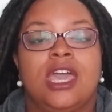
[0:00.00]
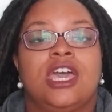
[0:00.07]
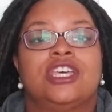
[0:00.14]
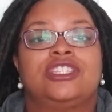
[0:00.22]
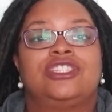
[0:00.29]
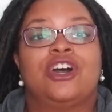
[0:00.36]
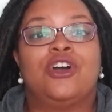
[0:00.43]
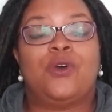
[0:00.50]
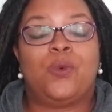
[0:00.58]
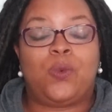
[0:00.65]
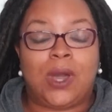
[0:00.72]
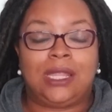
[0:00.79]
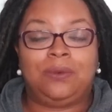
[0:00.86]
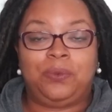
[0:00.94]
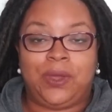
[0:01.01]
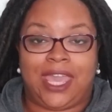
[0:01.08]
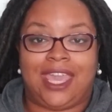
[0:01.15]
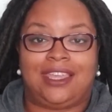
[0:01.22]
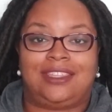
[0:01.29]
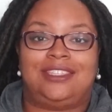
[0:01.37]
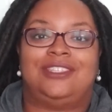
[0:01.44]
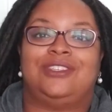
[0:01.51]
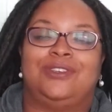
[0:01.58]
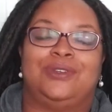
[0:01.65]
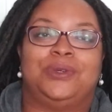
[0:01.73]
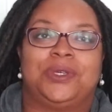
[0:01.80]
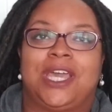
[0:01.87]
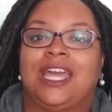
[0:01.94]
So one way
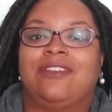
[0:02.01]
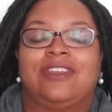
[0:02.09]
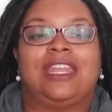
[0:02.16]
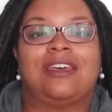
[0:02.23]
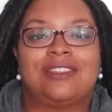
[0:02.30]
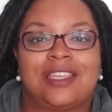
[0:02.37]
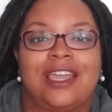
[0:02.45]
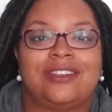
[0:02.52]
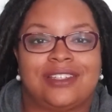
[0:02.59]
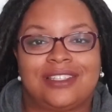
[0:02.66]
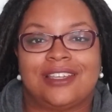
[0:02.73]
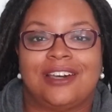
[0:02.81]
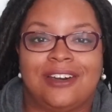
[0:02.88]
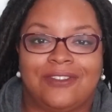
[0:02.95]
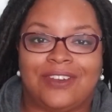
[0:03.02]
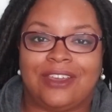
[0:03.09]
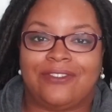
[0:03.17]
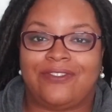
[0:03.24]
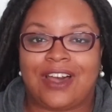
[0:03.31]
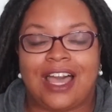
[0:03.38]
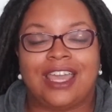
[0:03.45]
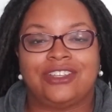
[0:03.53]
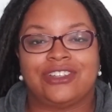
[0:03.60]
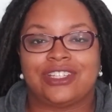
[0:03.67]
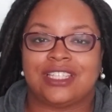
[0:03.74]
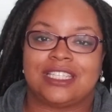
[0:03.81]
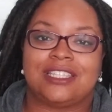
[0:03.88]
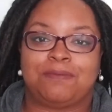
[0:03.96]
to kind of get outside yourself and find your
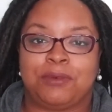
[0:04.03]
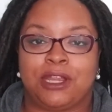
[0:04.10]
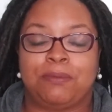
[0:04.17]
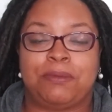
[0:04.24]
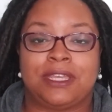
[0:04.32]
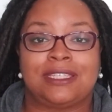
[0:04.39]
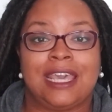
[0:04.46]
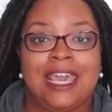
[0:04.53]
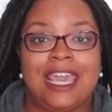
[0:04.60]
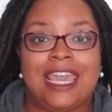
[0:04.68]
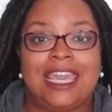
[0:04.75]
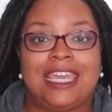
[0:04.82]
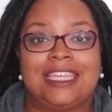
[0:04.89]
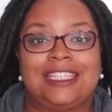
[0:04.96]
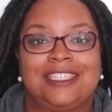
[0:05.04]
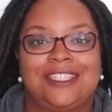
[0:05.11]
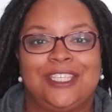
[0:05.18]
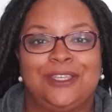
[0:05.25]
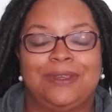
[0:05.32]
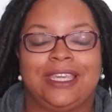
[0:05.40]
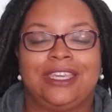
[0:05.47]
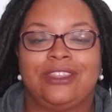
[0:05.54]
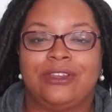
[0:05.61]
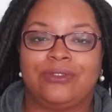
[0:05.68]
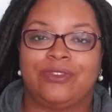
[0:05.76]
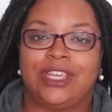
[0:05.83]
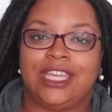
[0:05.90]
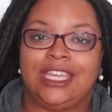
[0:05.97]
sense of purpose is to
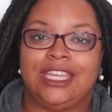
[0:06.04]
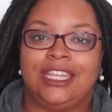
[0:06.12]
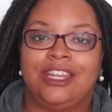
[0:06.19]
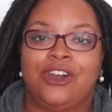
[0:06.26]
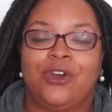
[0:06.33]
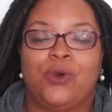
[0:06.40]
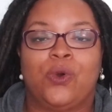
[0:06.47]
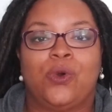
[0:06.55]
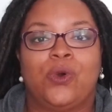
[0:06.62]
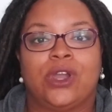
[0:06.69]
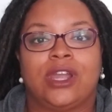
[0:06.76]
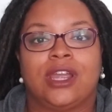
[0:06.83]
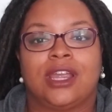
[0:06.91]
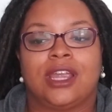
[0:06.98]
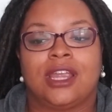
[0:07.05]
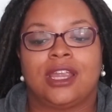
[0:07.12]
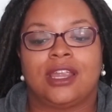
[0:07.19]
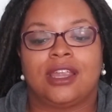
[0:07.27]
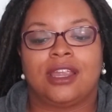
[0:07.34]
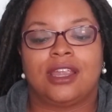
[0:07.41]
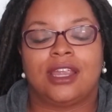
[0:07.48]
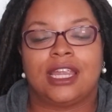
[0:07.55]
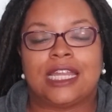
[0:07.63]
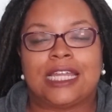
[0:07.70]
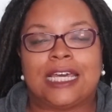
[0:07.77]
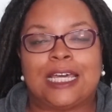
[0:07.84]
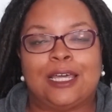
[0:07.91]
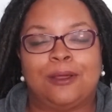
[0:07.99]
either read or
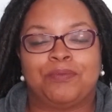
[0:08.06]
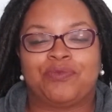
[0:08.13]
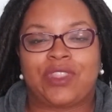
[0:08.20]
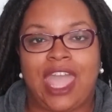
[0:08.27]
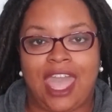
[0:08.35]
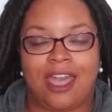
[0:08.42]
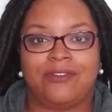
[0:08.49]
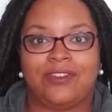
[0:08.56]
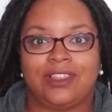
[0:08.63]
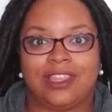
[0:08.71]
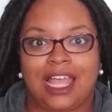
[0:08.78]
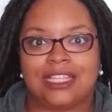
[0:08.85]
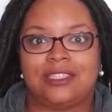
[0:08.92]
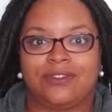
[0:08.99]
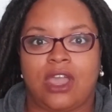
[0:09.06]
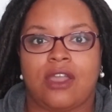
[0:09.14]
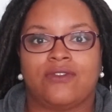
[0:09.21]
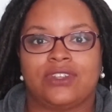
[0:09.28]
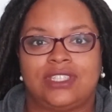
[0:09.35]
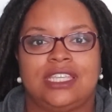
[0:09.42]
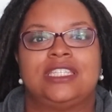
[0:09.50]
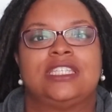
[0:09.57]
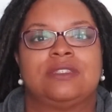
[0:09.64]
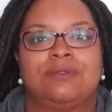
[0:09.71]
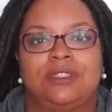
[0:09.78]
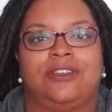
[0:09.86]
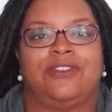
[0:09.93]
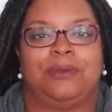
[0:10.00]
have lots of conversations
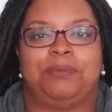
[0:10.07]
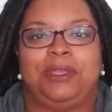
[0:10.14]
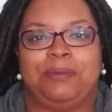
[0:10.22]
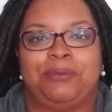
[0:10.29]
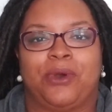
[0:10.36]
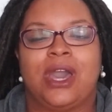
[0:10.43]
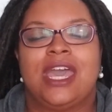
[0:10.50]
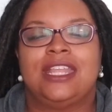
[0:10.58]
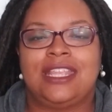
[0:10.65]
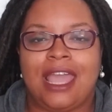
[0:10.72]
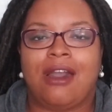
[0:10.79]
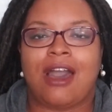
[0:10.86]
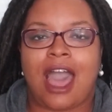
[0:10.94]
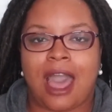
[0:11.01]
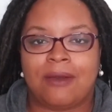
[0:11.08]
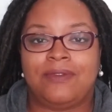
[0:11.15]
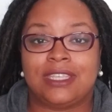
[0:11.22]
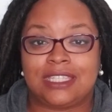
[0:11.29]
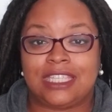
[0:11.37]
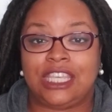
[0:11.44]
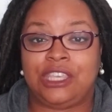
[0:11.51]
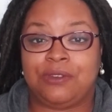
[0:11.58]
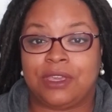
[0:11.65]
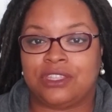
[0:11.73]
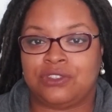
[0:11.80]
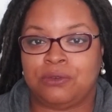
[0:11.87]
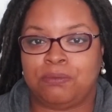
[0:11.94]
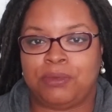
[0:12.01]
with different people. Now, obviously, you
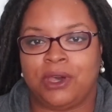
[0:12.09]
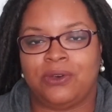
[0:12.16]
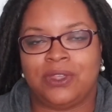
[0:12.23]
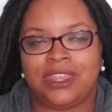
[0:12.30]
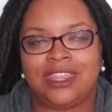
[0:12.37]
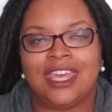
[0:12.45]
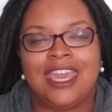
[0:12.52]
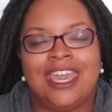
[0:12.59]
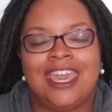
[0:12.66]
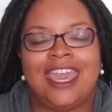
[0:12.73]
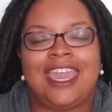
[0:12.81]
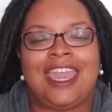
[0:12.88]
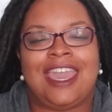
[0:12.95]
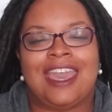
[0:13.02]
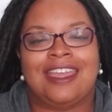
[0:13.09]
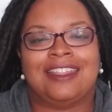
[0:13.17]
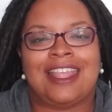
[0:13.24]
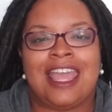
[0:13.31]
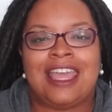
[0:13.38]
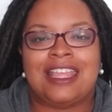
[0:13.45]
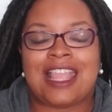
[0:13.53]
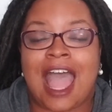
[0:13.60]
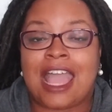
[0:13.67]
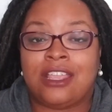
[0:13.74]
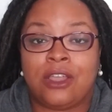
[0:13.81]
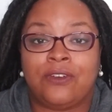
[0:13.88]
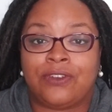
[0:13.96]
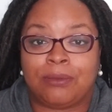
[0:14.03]
can do both. And I
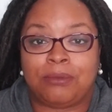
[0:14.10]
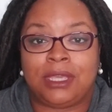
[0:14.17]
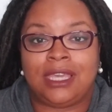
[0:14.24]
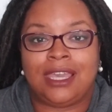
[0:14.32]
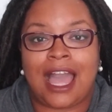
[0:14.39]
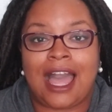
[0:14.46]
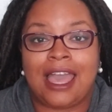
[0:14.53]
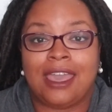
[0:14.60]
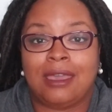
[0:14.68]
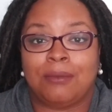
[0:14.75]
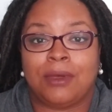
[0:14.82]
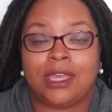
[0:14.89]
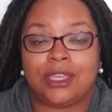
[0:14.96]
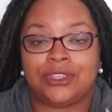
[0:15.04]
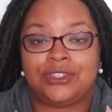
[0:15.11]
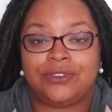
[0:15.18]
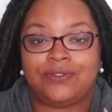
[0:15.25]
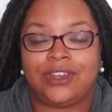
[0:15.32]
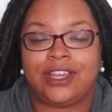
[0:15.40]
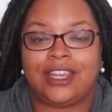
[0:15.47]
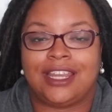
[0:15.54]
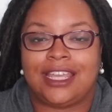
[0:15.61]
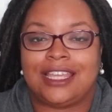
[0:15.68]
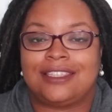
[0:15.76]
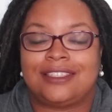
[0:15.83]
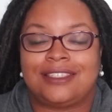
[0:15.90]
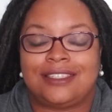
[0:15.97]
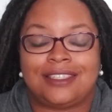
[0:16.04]
know for me, I am an introvert.
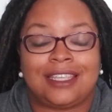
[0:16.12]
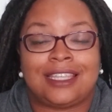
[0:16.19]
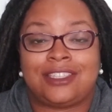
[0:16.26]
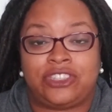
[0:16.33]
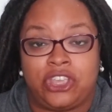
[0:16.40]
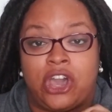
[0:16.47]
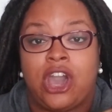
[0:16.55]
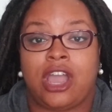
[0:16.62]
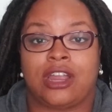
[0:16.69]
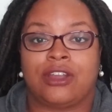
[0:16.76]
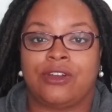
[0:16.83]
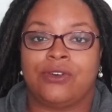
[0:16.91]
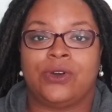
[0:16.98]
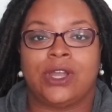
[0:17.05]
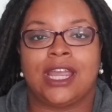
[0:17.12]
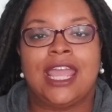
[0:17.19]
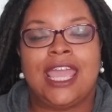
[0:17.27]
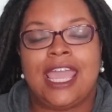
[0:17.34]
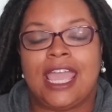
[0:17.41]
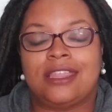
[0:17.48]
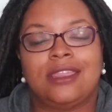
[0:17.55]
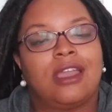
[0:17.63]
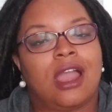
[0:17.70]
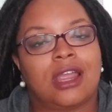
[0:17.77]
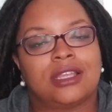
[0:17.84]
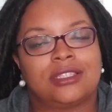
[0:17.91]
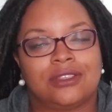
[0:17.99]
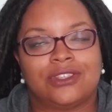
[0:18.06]
It's hardcore. And there
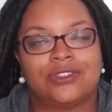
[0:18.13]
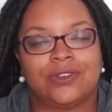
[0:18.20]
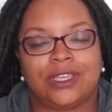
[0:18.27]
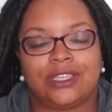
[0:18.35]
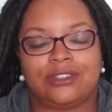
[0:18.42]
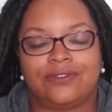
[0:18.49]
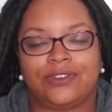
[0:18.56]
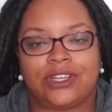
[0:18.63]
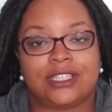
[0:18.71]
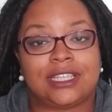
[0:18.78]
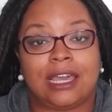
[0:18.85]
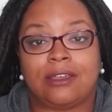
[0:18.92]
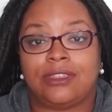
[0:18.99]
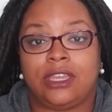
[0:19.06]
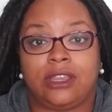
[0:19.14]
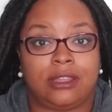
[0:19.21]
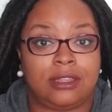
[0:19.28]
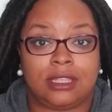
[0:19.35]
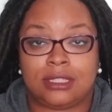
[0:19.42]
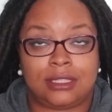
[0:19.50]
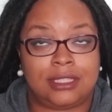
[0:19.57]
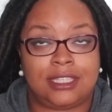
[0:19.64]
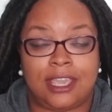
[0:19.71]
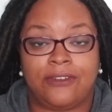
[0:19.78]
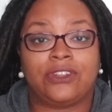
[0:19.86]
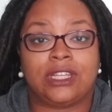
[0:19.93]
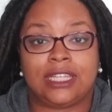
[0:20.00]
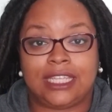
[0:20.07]
are social introverts out there. It's
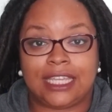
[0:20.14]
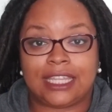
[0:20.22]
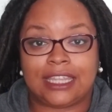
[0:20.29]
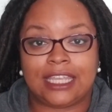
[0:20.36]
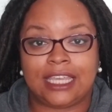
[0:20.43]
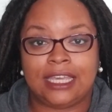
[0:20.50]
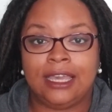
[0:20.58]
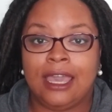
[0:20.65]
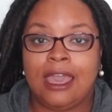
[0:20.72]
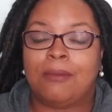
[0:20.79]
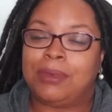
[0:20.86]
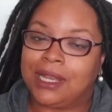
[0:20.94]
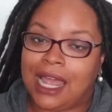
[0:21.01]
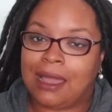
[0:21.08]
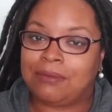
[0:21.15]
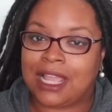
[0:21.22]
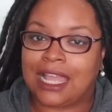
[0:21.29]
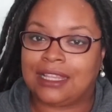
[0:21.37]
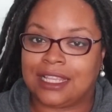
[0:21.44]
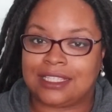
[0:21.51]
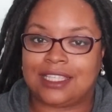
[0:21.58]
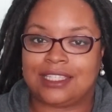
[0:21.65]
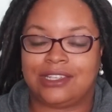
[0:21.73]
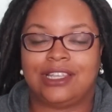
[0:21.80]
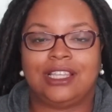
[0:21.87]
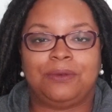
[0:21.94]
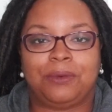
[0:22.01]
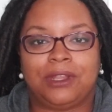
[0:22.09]
definitely a thing. But I'm not
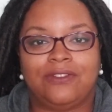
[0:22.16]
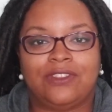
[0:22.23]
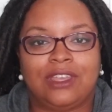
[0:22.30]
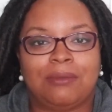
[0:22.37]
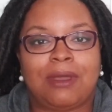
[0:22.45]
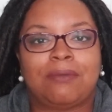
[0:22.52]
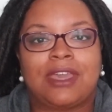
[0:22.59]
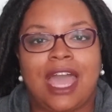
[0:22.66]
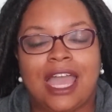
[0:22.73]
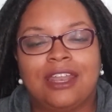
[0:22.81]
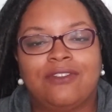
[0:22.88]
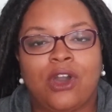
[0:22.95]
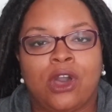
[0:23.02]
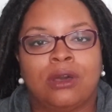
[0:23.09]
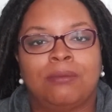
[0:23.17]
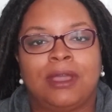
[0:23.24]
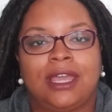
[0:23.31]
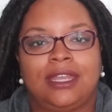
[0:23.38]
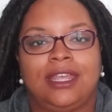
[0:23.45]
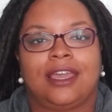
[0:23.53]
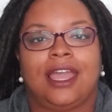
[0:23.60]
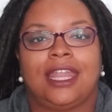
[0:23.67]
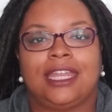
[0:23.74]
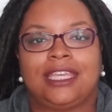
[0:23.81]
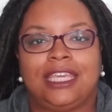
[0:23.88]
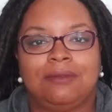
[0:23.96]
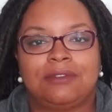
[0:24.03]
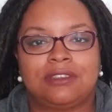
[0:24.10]
necessarily one of them. I'm kind of a homebody. I kind of
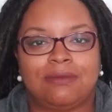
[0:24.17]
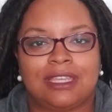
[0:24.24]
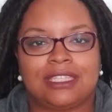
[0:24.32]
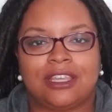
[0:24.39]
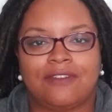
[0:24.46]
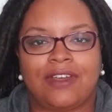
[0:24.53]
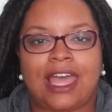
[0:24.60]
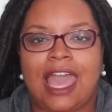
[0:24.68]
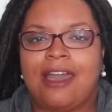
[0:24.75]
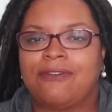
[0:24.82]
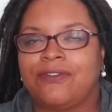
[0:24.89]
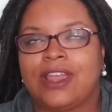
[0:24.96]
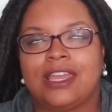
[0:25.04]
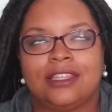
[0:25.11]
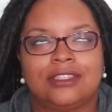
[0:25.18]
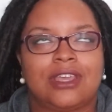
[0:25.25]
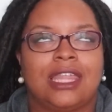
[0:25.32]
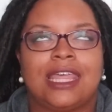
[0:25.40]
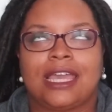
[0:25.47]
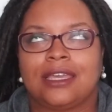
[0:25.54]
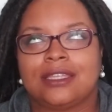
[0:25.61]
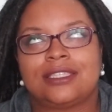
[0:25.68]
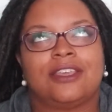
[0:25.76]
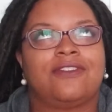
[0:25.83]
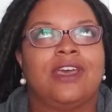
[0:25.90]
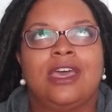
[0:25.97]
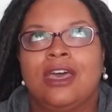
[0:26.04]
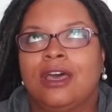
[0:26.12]
keep to myself. I have friends, all that good
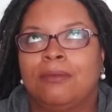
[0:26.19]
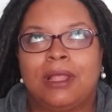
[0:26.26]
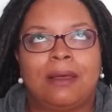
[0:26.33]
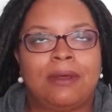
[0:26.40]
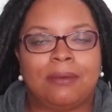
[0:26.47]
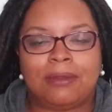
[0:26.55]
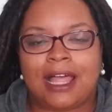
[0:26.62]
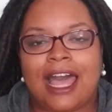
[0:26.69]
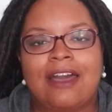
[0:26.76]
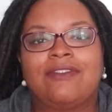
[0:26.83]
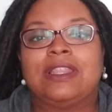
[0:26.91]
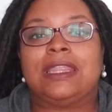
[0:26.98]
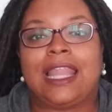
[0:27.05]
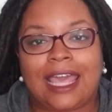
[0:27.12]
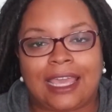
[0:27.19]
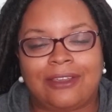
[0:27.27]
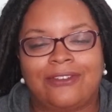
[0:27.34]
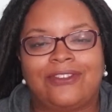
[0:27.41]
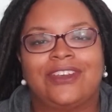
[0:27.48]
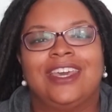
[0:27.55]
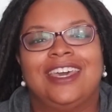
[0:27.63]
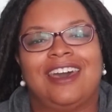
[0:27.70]
stuff. Blah, blah, blah. I have a life.